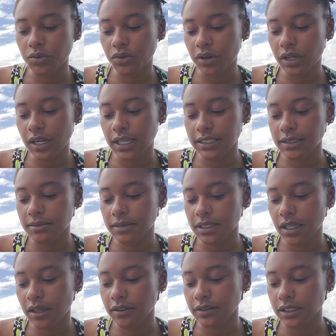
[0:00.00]
organize
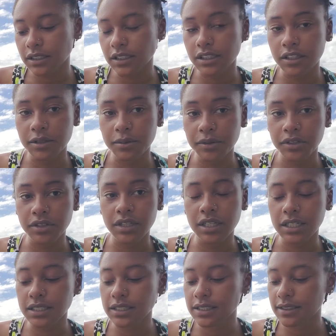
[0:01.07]
themselves into
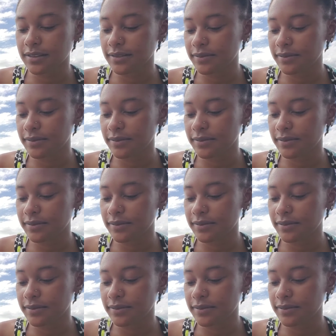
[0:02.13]
communities.